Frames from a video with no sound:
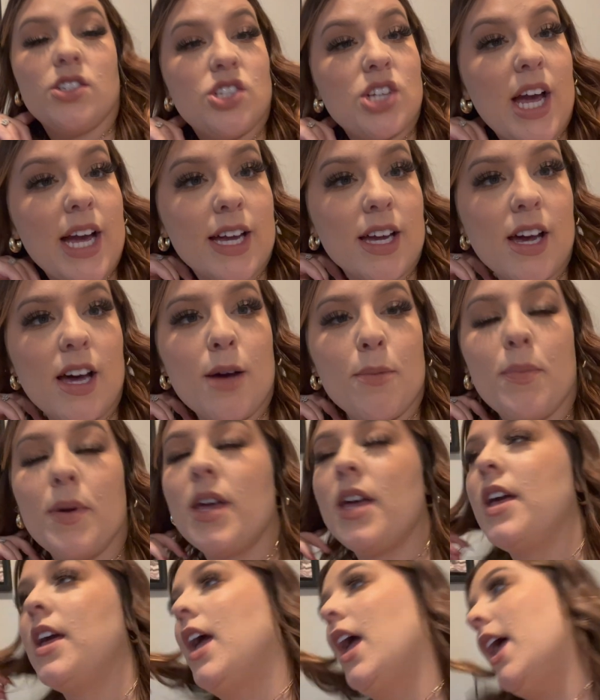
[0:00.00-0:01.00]
checkup.
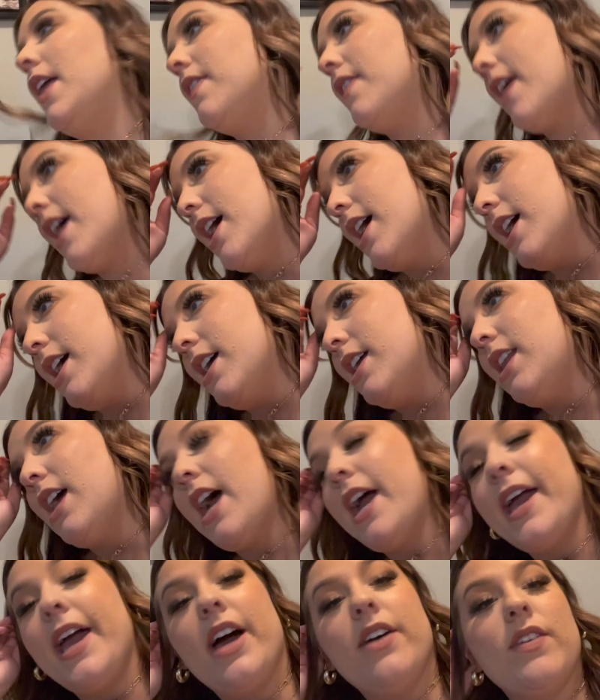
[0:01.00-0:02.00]
And then
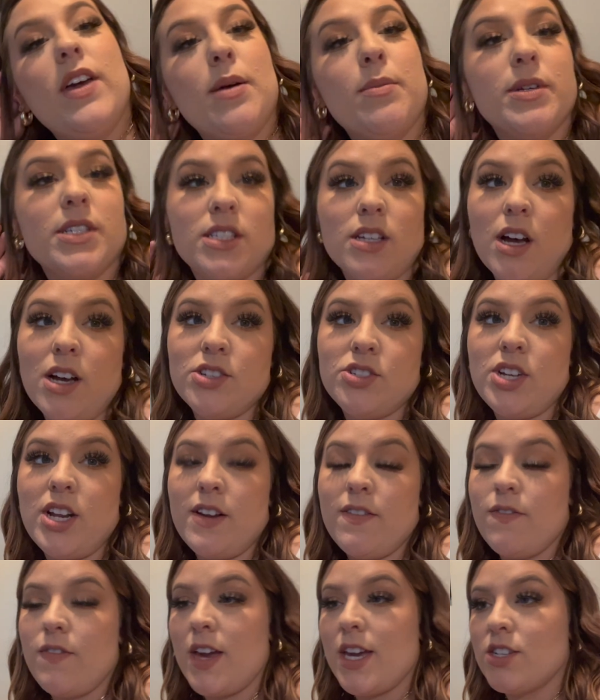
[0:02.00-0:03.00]
I have a massage and a
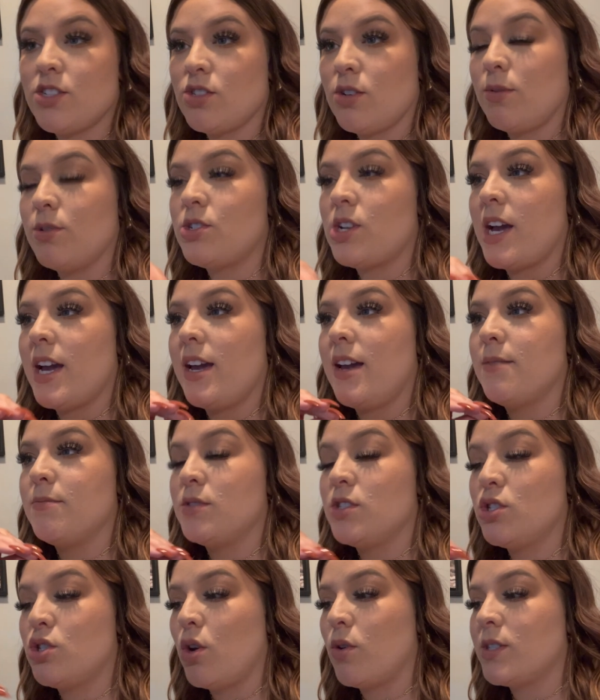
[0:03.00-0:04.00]
facial, which I am
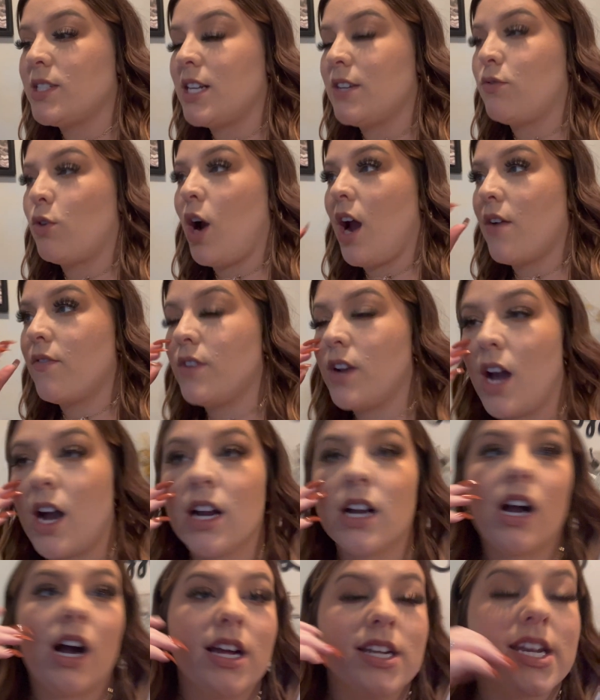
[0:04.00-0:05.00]
so excited for. I've
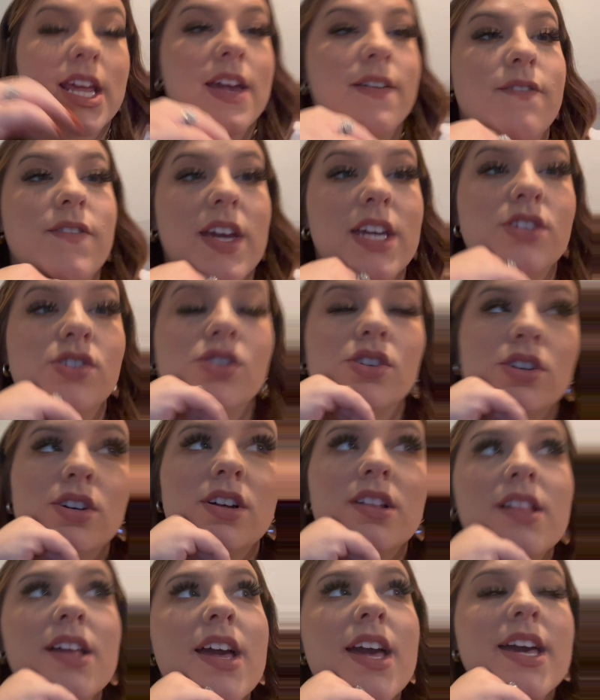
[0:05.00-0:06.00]
not gotten a
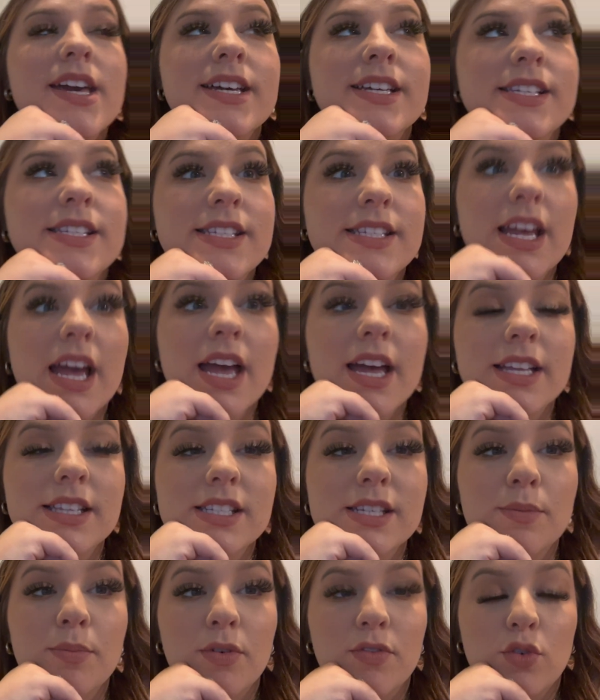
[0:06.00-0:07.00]
facial
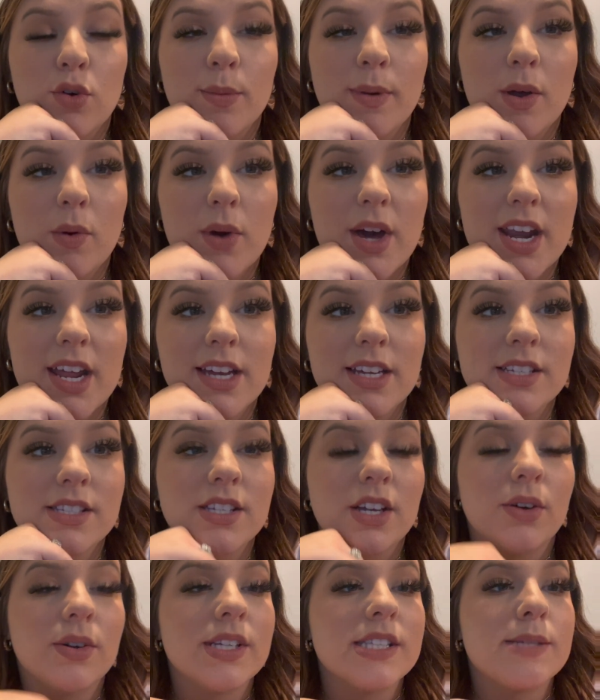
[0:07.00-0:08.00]
since before my wedding.
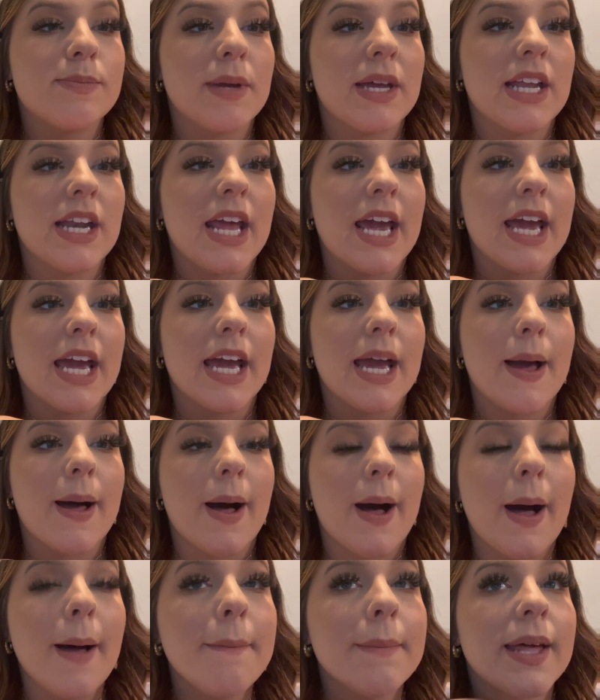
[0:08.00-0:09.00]
So it's been a
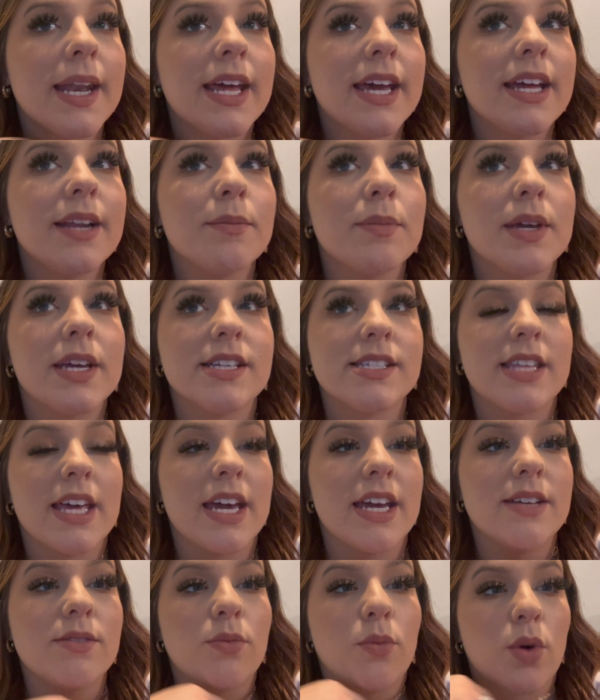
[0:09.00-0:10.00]
hot minute because
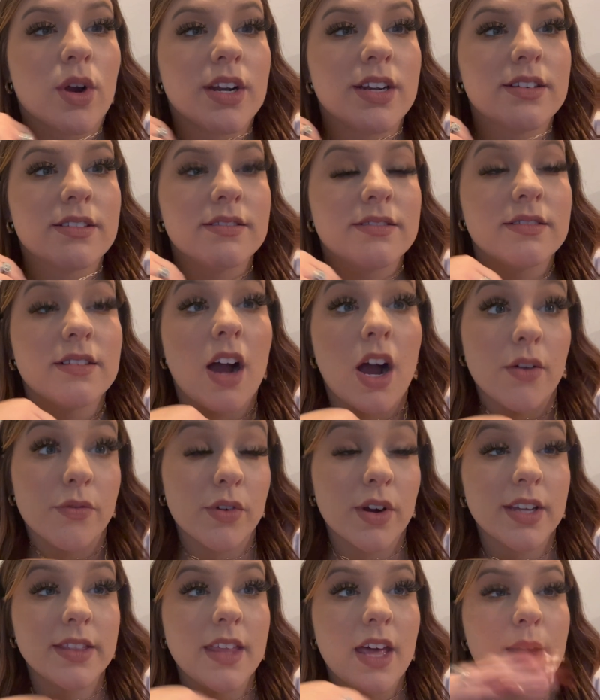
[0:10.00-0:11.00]
they weren't
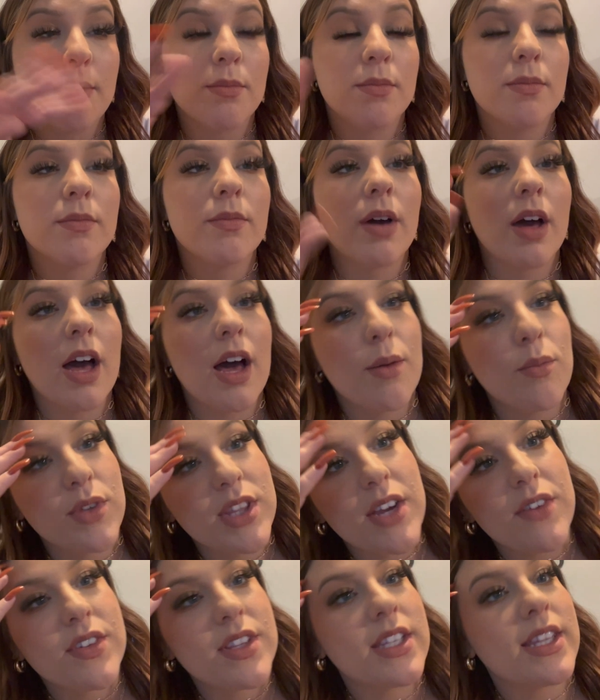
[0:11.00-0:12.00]
offering them with
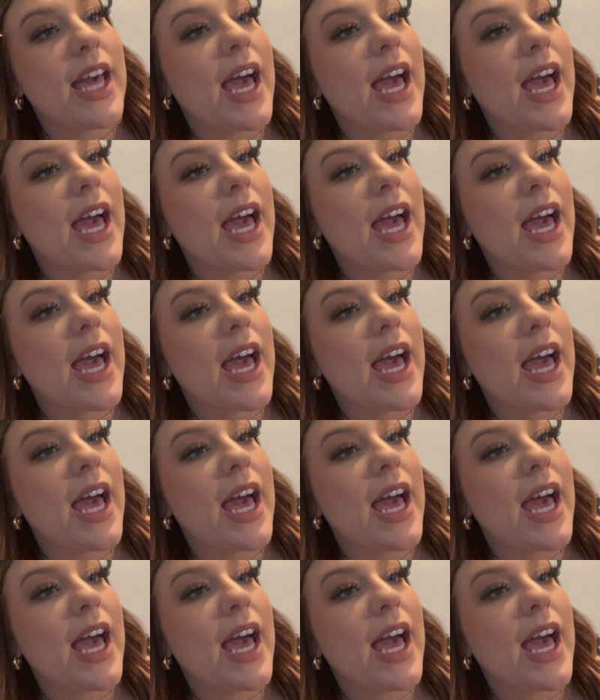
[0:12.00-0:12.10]
everything that